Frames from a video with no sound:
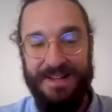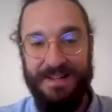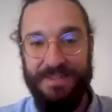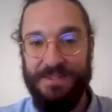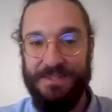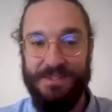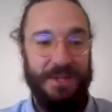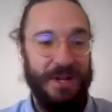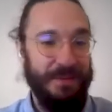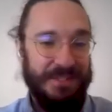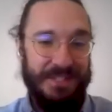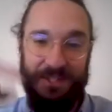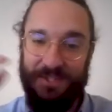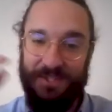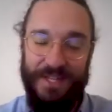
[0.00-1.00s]
There's a comment
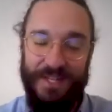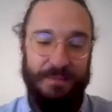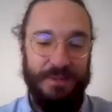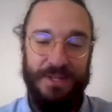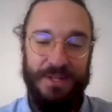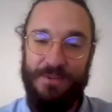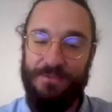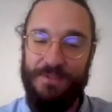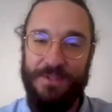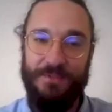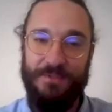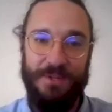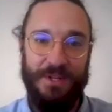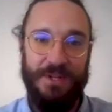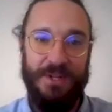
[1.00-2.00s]
section down below. Feel
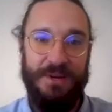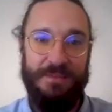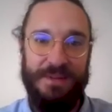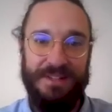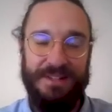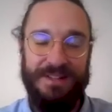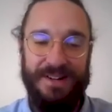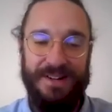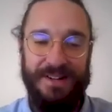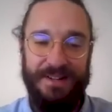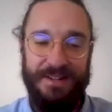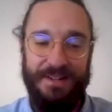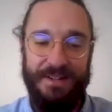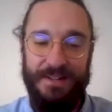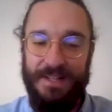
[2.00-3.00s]
free to comment
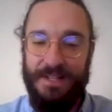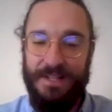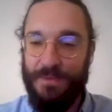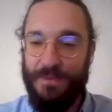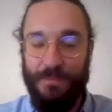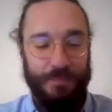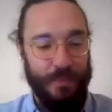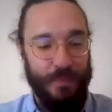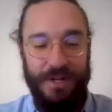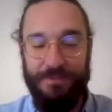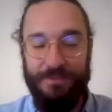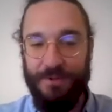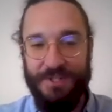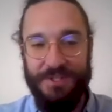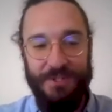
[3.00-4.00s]
on
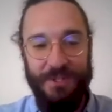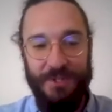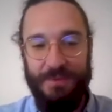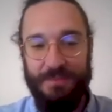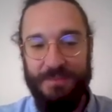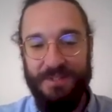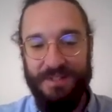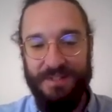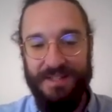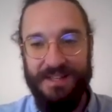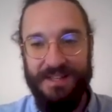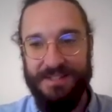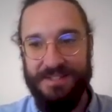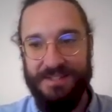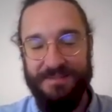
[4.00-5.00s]
whatever it is you're going to be building
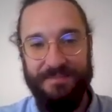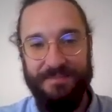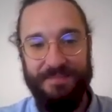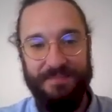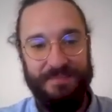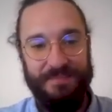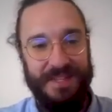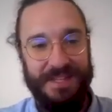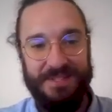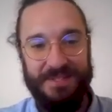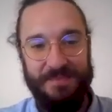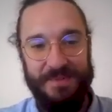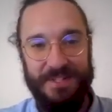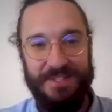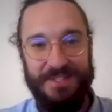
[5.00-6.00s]
next. Thanks
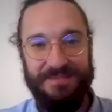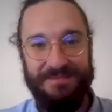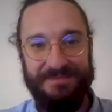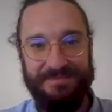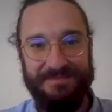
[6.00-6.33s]
so much.